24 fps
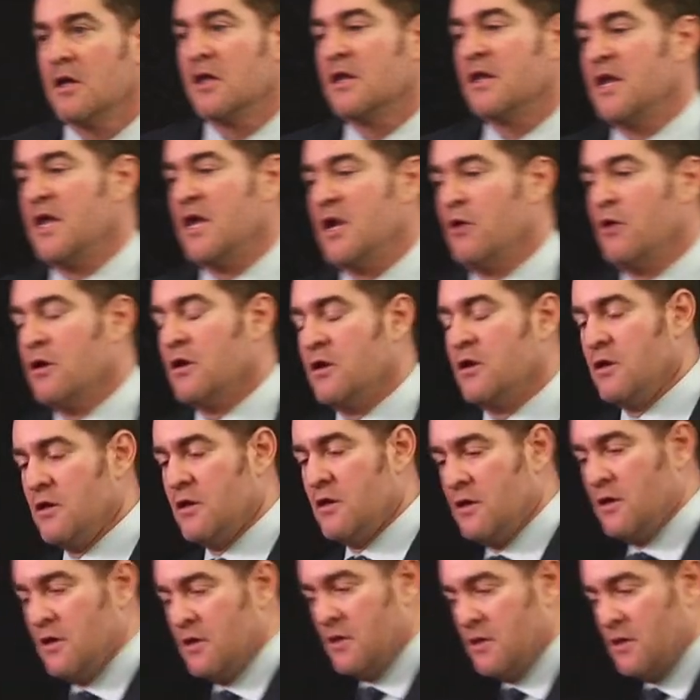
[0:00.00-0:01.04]
Now,
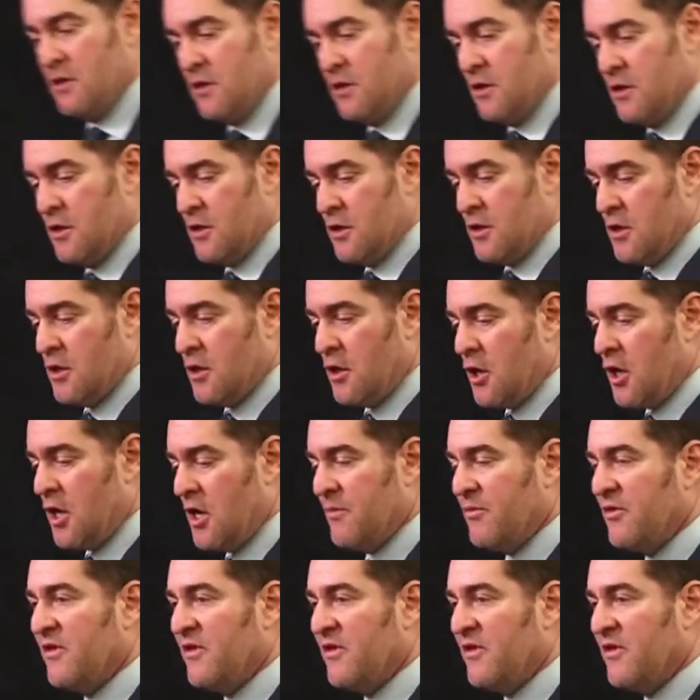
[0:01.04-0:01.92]
on I